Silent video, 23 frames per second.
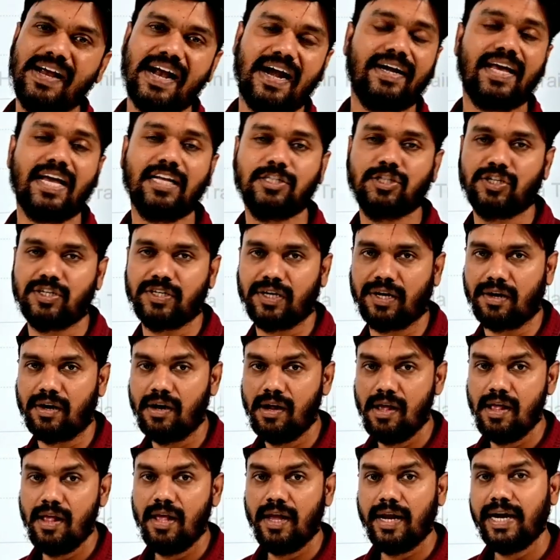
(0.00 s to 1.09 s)
be attached here.
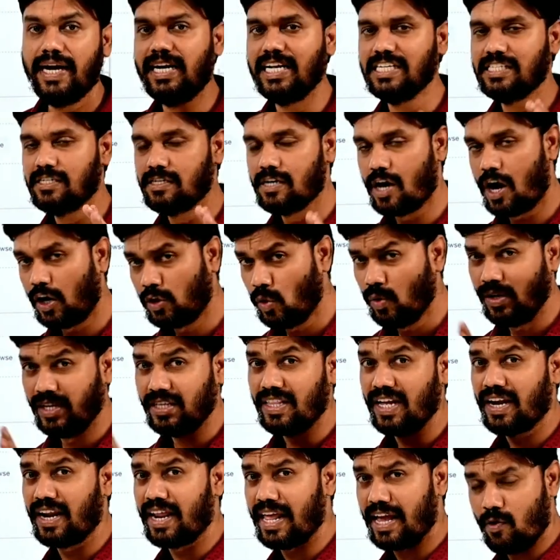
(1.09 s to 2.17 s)
It is not only
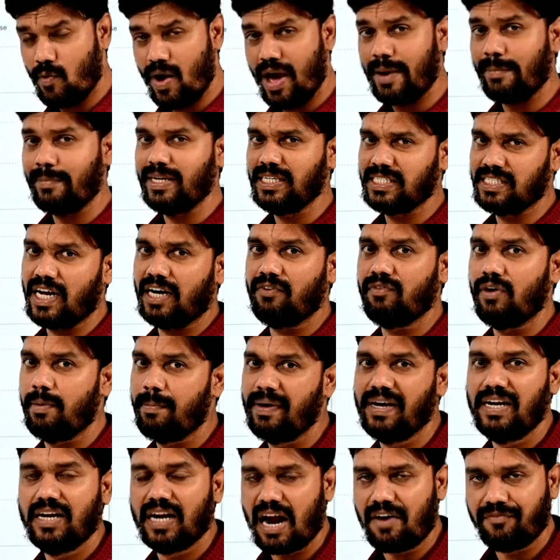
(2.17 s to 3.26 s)
the requirements that will
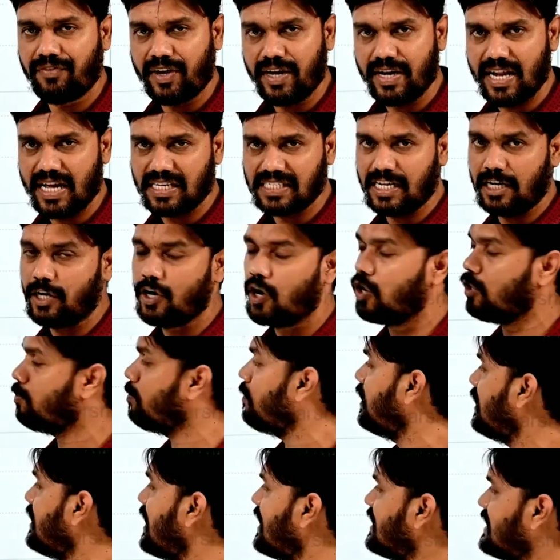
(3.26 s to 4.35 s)
be drafted in Excel document